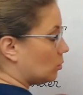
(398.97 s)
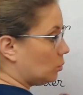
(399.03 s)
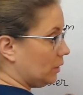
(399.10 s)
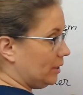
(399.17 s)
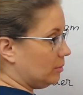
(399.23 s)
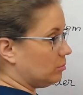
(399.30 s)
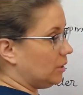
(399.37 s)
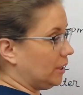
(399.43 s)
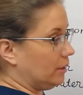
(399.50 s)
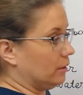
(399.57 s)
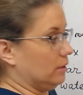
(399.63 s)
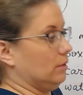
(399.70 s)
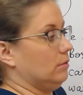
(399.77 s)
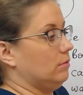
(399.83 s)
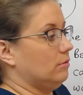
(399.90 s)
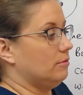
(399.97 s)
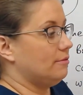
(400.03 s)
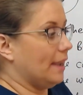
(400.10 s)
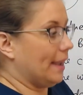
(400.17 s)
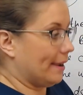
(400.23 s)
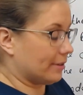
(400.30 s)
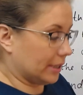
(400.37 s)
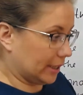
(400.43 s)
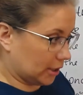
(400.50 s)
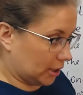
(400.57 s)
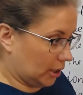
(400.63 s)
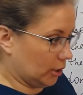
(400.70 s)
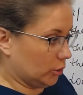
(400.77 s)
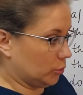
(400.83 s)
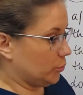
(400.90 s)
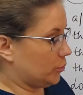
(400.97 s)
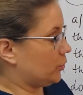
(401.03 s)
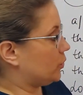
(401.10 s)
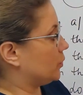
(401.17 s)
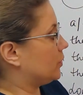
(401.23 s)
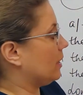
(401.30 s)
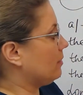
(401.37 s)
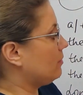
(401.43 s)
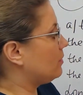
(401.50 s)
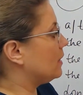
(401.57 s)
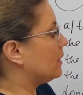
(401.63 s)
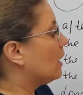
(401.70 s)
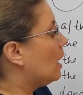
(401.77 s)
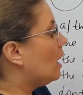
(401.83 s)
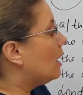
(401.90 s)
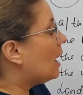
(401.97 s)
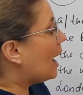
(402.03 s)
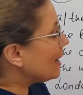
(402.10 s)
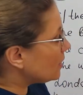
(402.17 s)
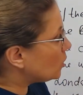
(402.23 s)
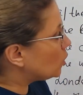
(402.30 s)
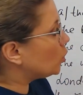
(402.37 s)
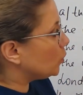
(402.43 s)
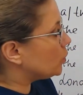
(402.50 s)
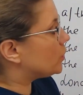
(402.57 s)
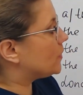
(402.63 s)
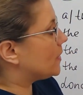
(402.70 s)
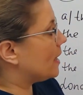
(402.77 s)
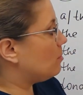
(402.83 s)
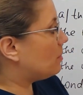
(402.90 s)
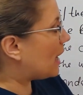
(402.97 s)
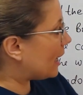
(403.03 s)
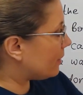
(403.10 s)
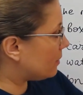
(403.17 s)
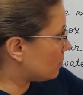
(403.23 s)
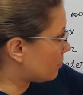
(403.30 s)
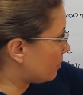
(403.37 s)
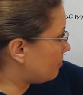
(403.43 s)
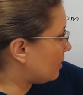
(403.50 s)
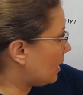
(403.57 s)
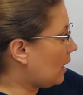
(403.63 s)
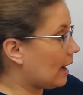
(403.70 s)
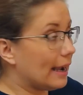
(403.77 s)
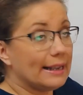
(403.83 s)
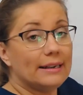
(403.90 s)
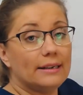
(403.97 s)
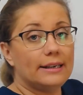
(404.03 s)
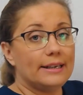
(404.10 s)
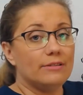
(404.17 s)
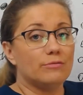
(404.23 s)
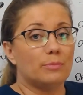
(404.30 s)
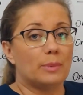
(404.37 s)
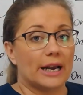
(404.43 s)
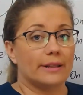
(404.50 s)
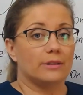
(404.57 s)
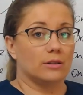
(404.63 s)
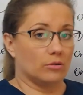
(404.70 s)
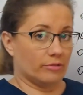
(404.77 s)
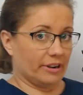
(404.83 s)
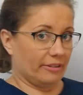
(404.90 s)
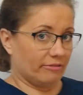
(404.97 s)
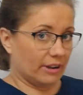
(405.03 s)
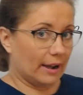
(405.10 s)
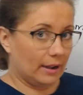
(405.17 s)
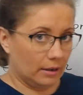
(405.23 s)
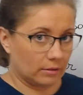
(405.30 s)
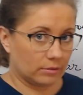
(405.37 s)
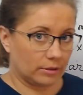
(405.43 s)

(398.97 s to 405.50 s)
we mean very close to something, I could say by the river. I live by the river.